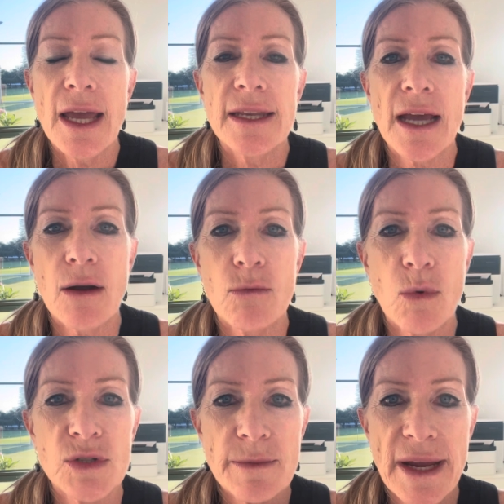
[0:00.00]
Now, I
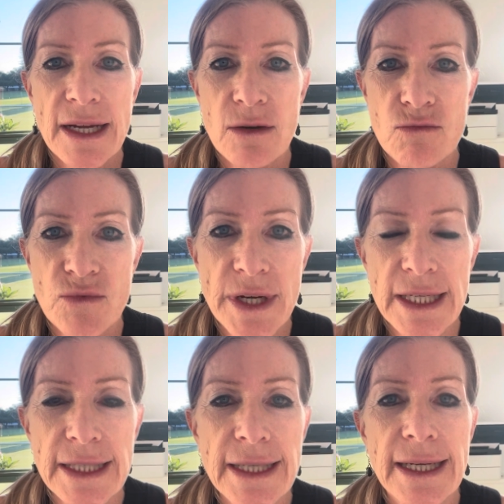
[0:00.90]
want to make it
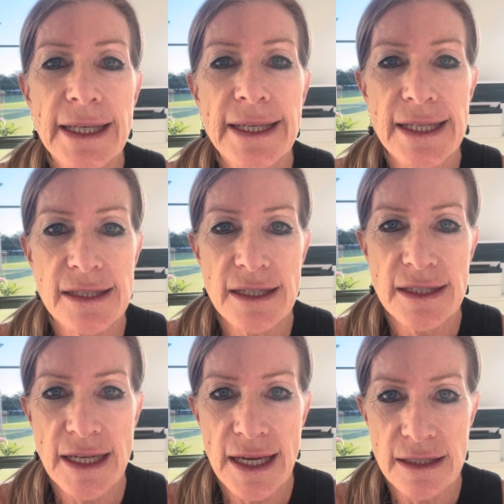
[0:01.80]
really clear to
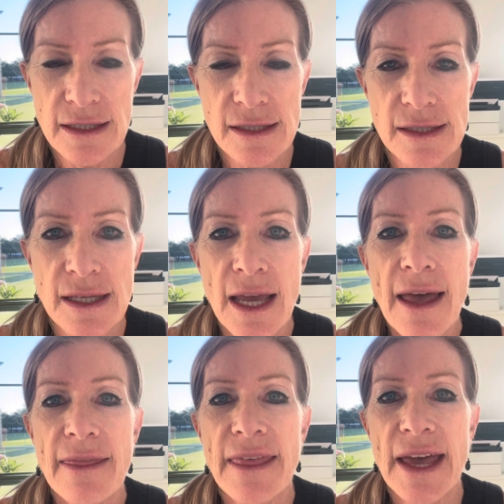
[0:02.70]
tenants
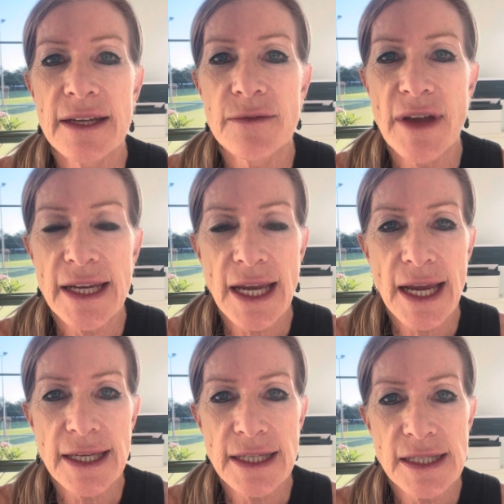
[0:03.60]
that a
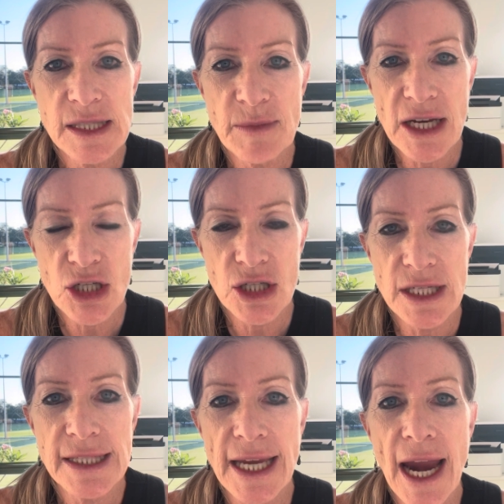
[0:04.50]
vacate inspection
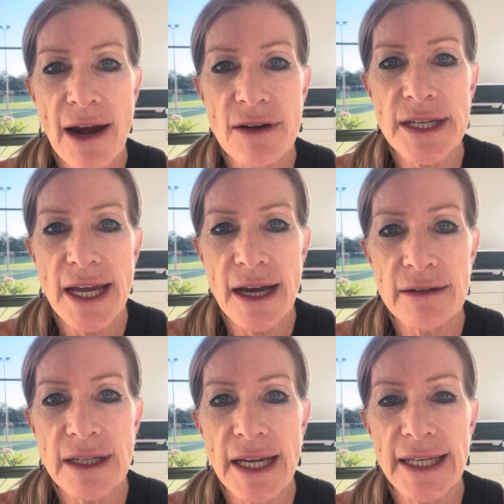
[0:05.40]
is carried
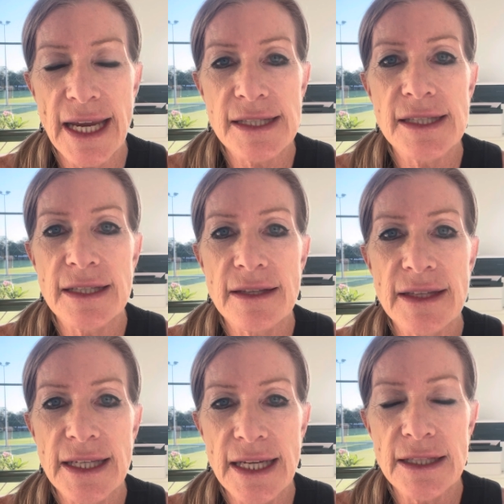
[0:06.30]
out against
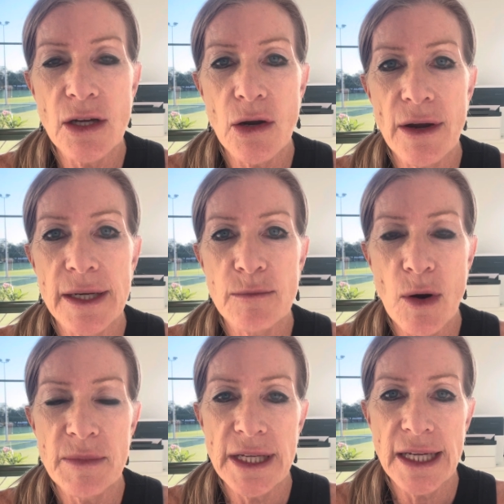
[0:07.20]
the ingoing
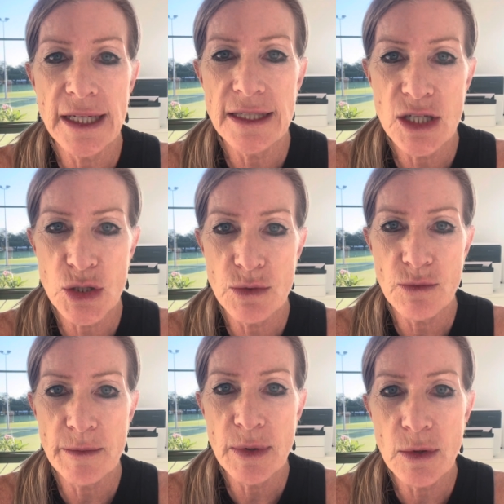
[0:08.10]
property condition
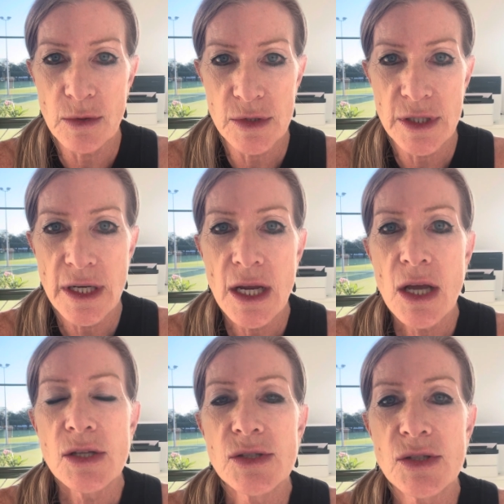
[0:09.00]
report.
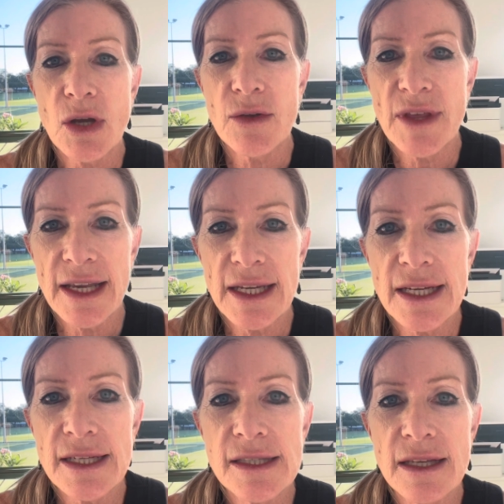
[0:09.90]
So that
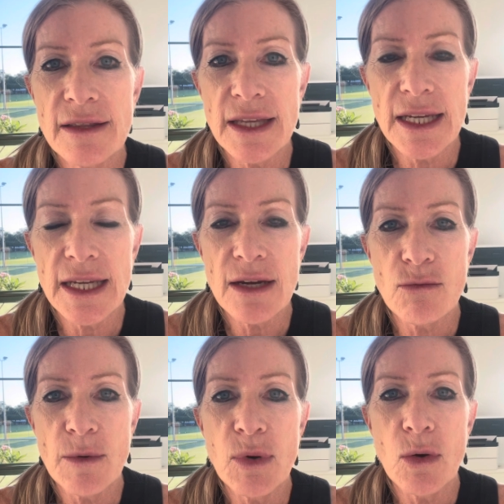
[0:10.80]
is the
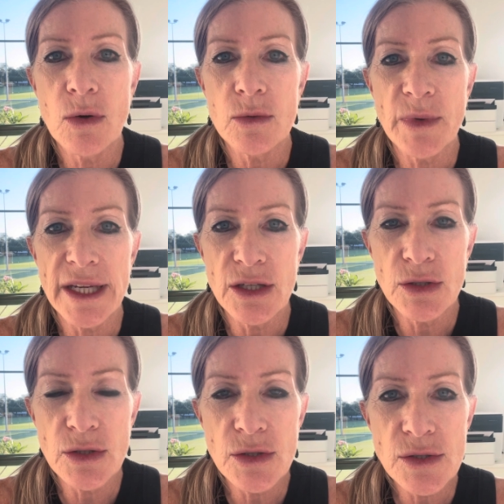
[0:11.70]
report we
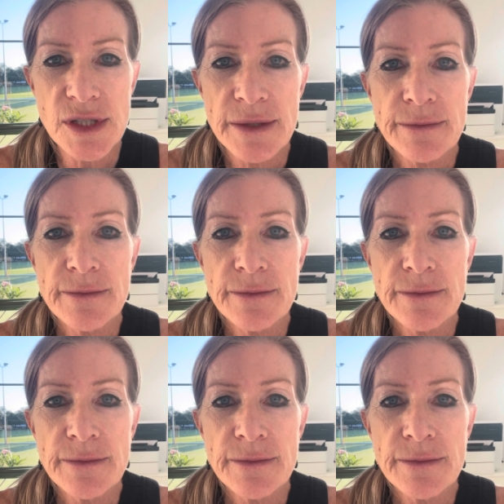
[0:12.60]
use,